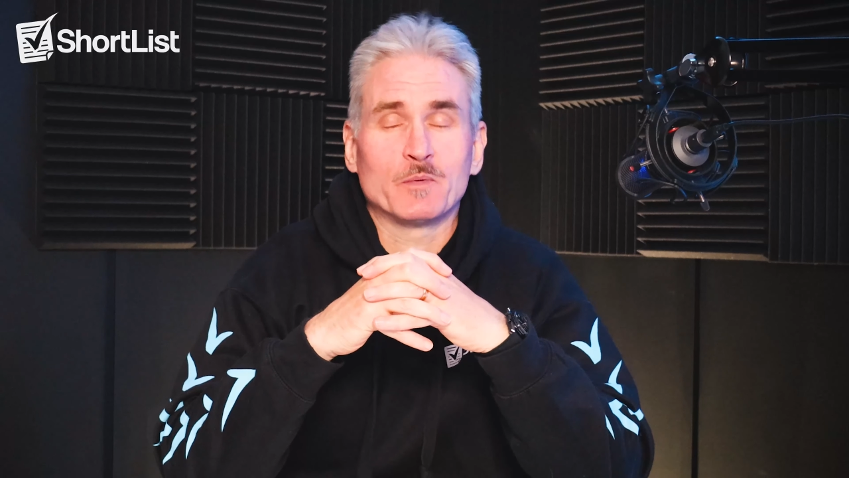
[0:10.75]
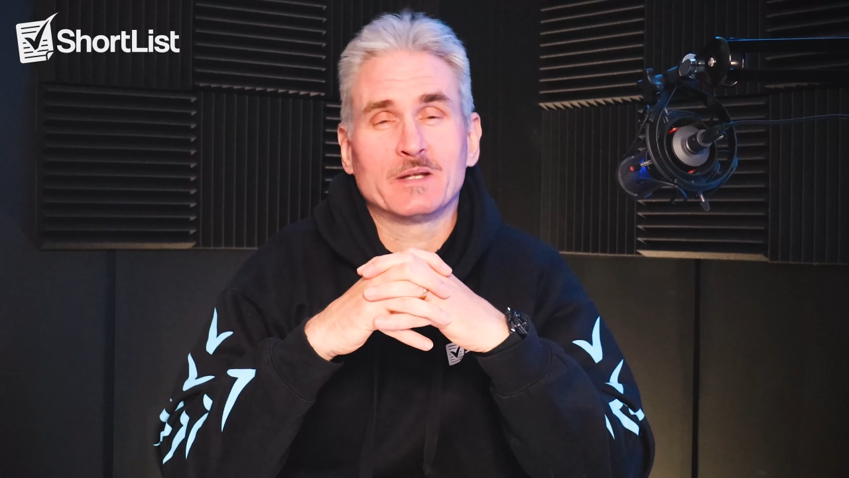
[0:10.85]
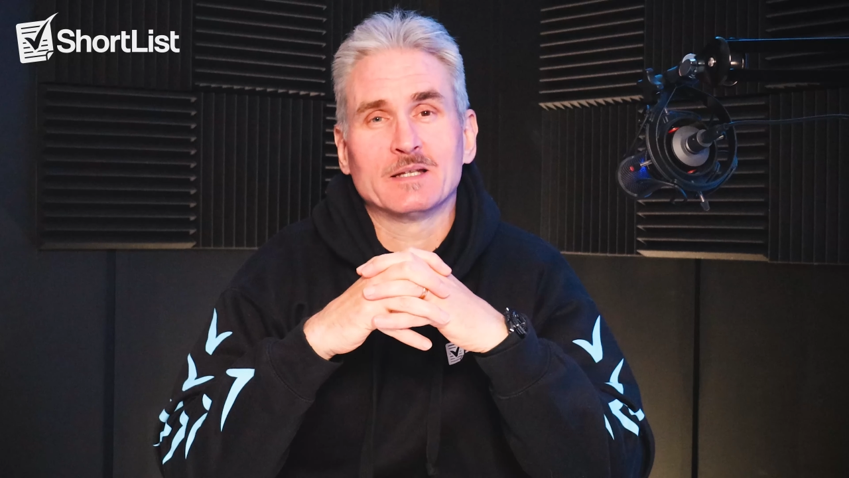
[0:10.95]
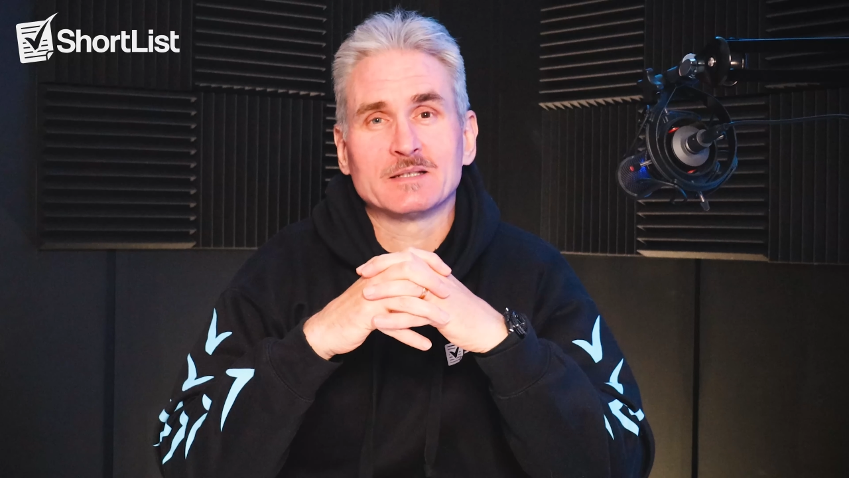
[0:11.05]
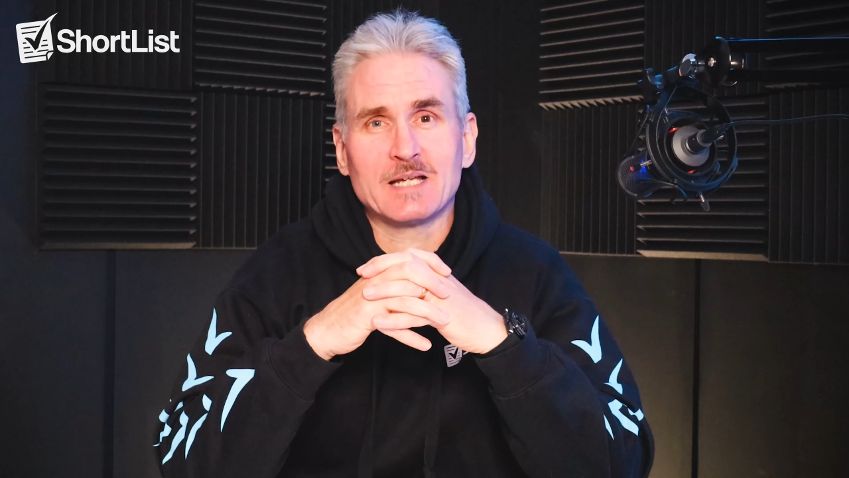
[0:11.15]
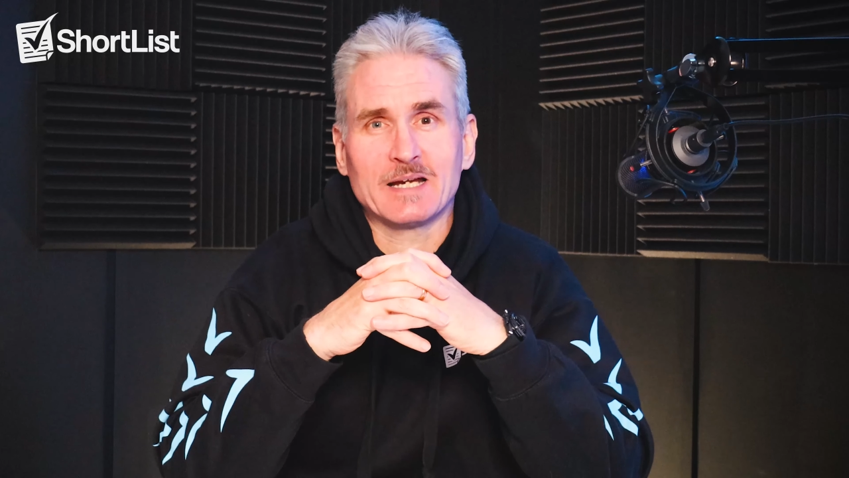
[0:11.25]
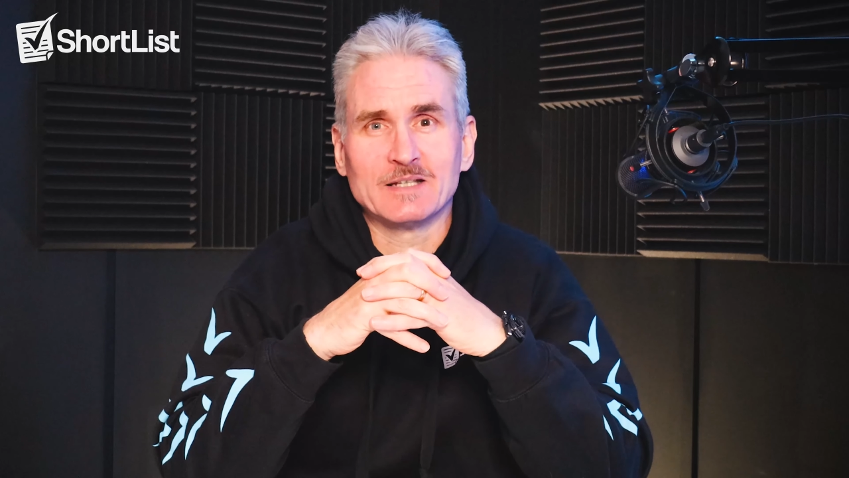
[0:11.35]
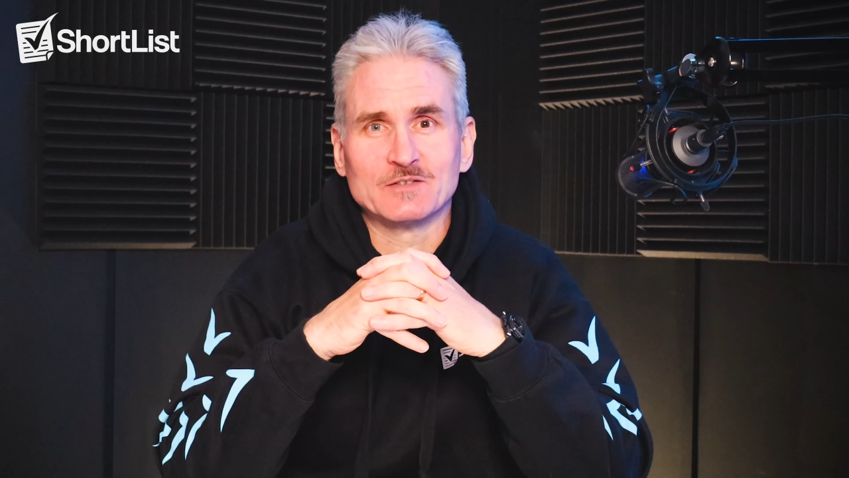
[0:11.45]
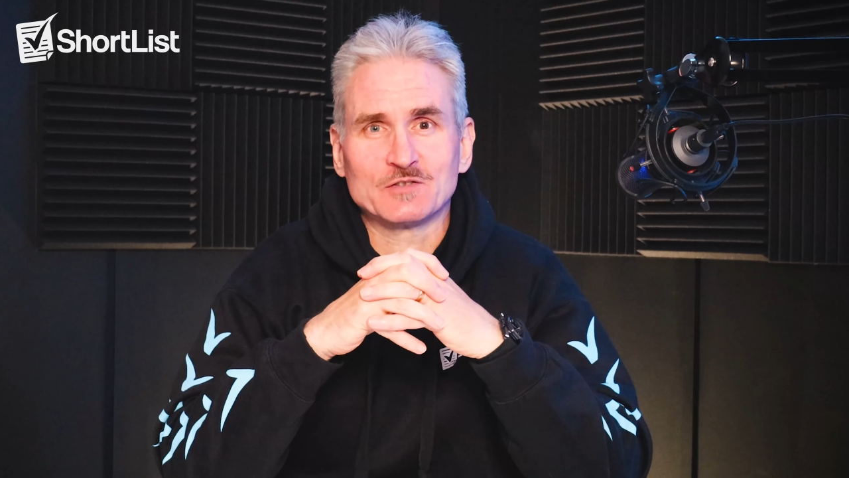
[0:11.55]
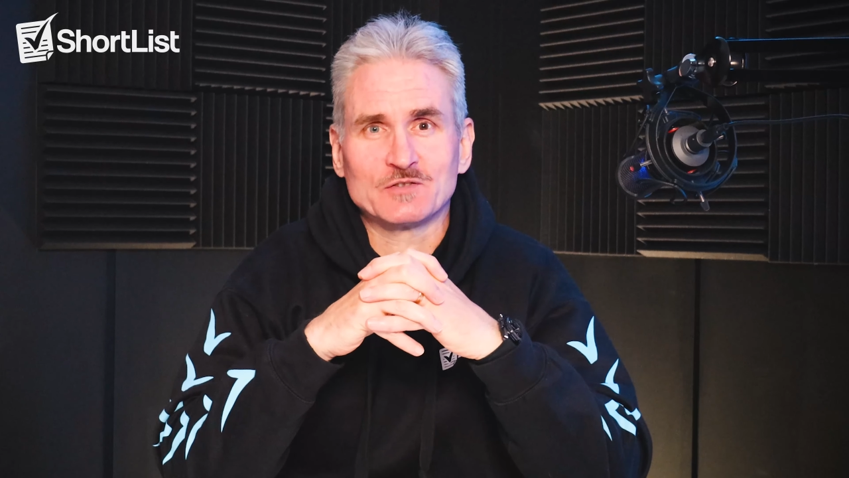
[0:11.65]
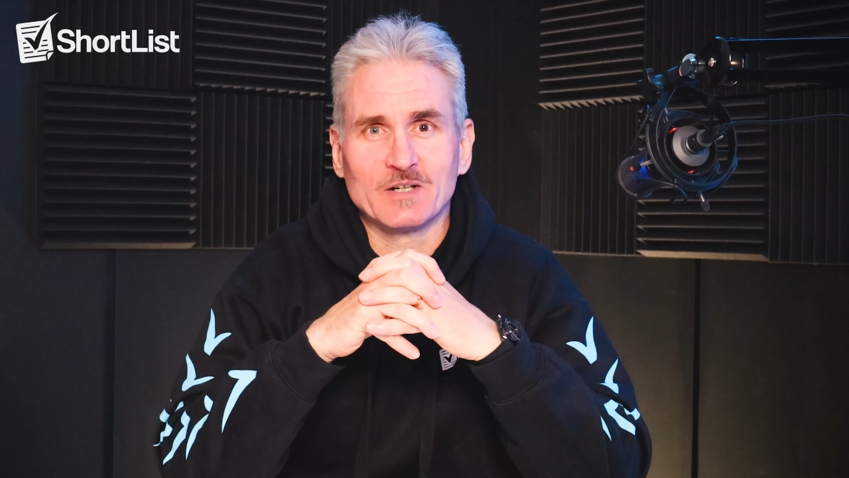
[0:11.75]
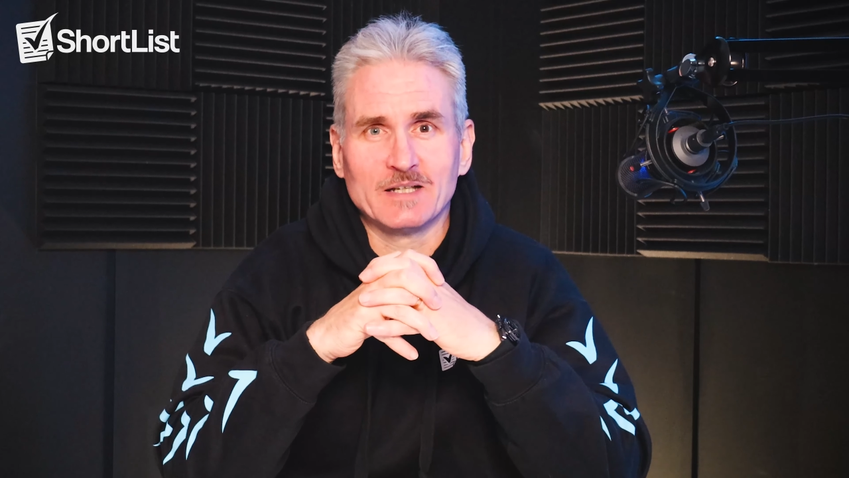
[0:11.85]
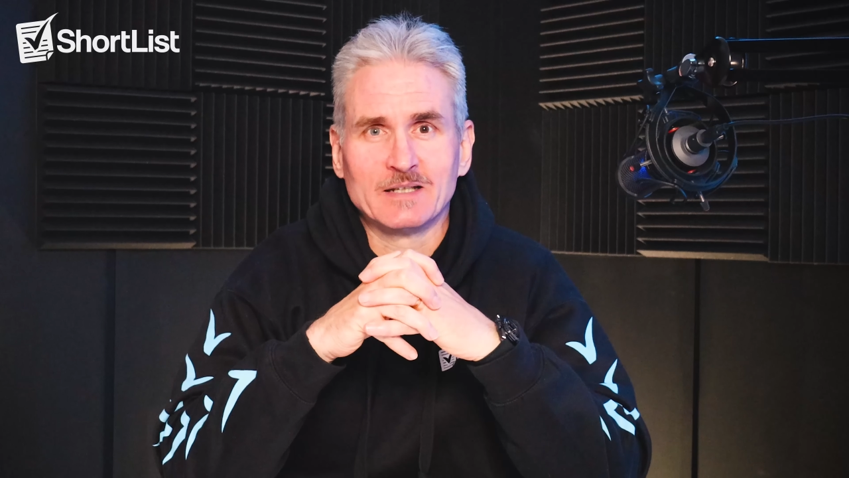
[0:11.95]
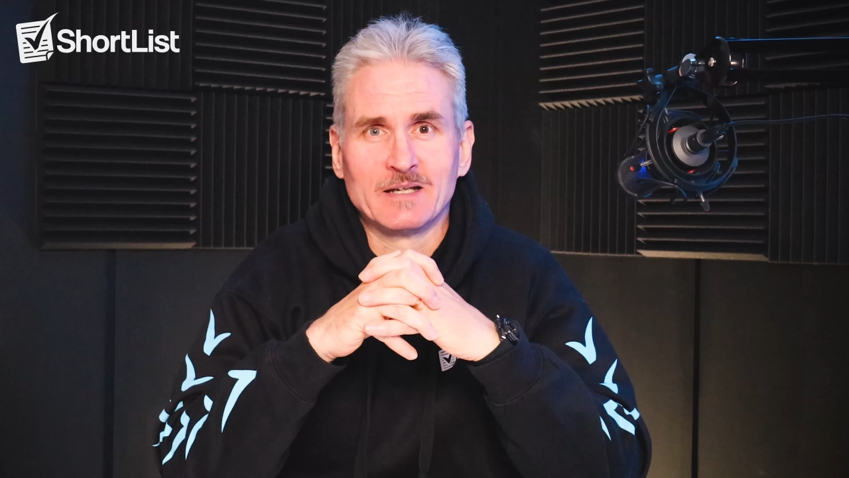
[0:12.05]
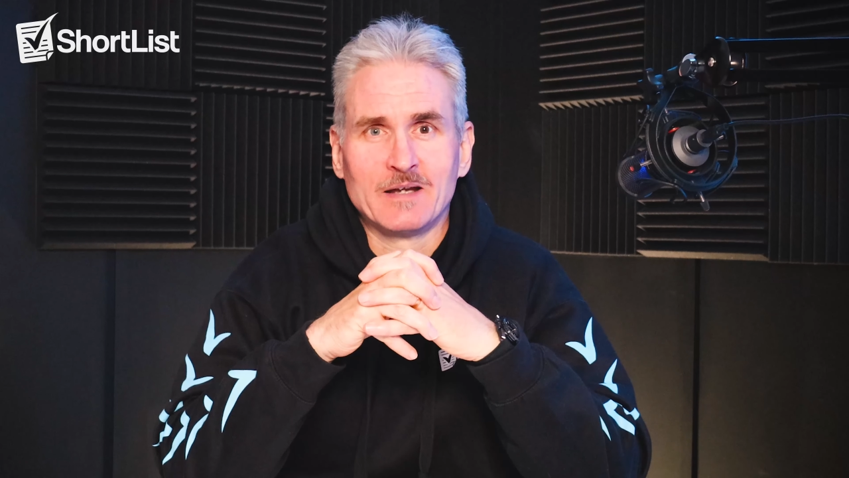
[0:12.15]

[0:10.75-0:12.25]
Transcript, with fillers: within the tech industry.